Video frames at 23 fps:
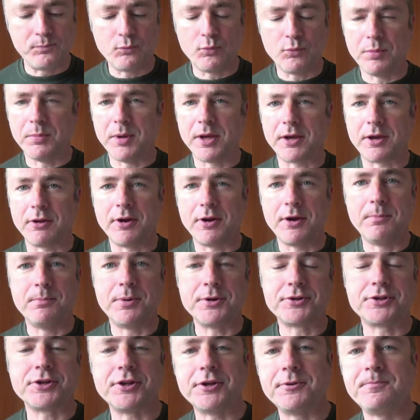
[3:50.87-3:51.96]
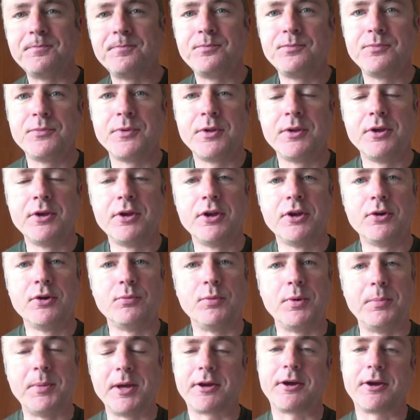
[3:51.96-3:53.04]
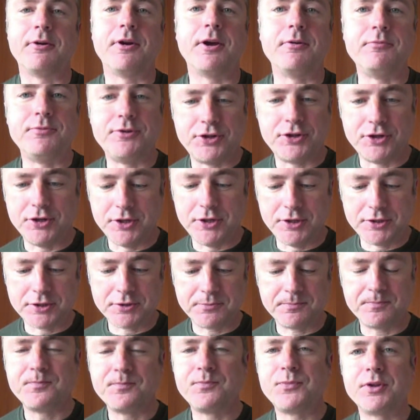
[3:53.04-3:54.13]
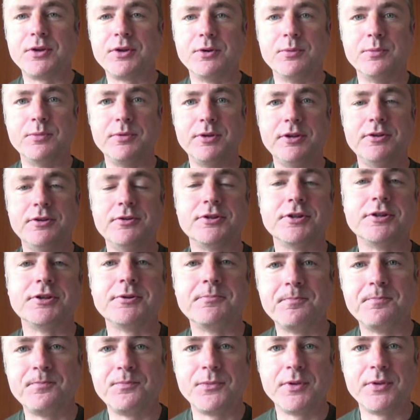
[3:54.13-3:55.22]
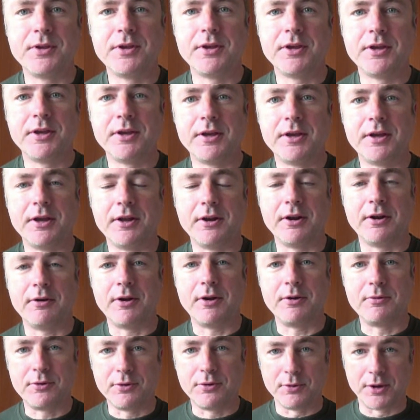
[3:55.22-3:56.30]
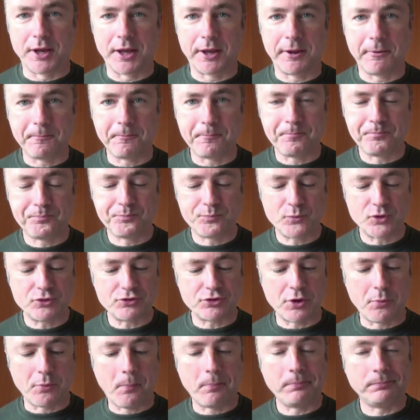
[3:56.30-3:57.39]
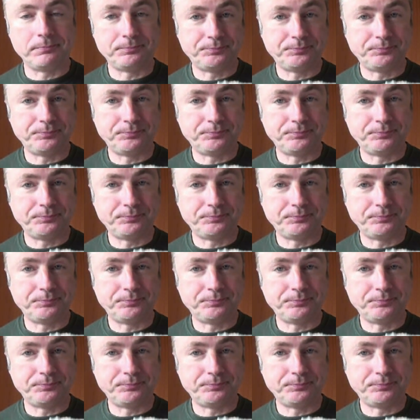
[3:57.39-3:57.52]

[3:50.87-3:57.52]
We make our own butter, we make our own cheese, and we use it in our own cooking. So